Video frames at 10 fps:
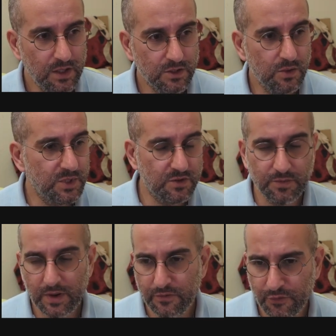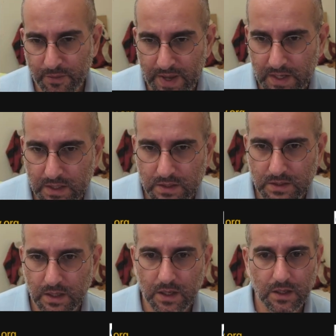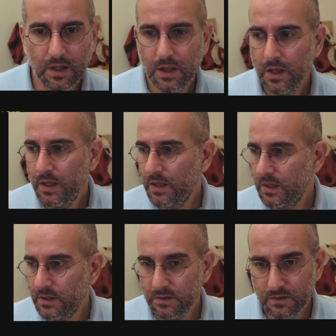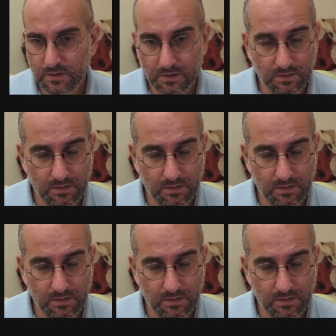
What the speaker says: So much of bioinformatics is